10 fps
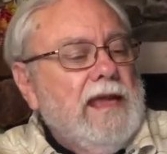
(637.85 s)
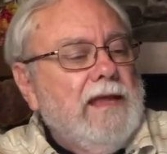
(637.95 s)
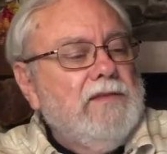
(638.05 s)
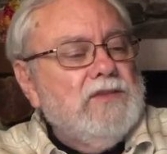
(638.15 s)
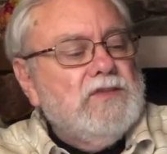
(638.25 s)

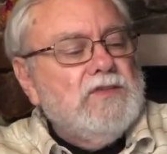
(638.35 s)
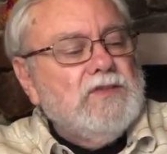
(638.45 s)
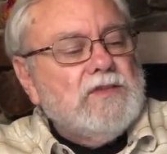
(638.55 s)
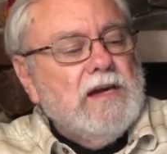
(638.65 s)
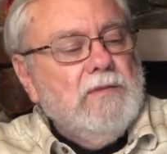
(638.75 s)
And this is a
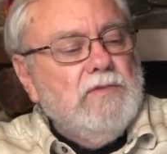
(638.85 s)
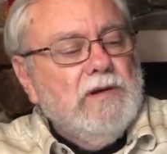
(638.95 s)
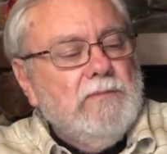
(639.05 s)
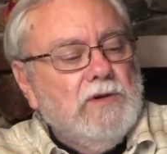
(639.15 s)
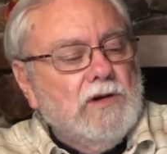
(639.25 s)

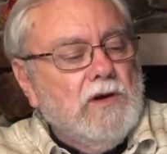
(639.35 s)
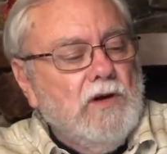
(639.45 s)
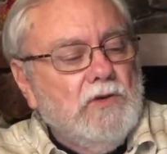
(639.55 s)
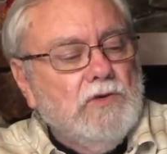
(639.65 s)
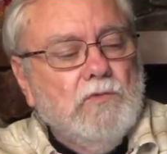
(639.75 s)
Skybrary book
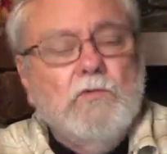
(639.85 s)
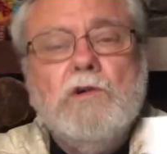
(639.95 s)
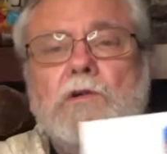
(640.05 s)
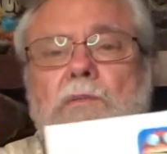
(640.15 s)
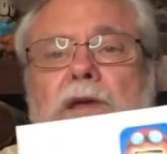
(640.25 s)
called
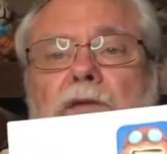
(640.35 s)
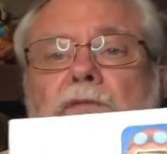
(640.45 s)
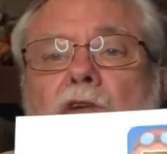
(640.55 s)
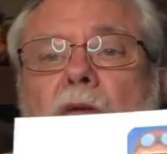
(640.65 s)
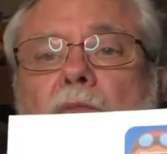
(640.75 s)
Worm and
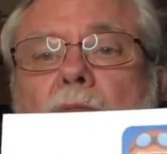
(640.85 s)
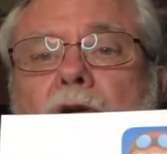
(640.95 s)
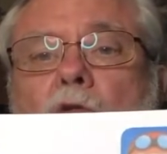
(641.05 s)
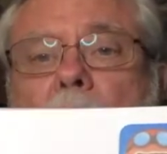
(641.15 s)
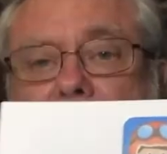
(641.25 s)
Farmer
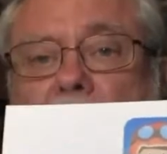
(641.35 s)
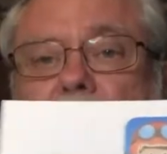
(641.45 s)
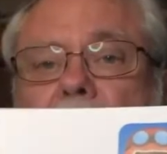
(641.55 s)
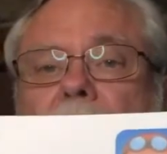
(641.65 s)
McGuire.